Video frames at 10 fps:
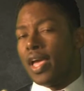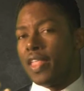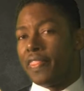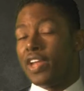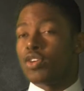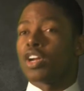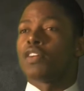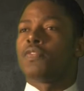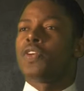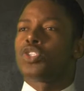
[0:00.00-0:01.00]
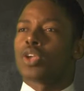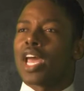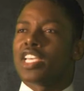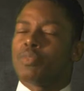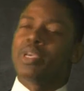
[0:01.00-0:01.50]
And then you got to
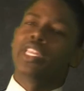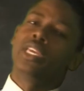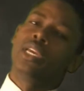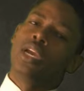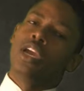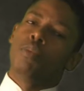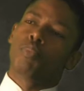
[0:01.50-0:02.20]
visualize, meaning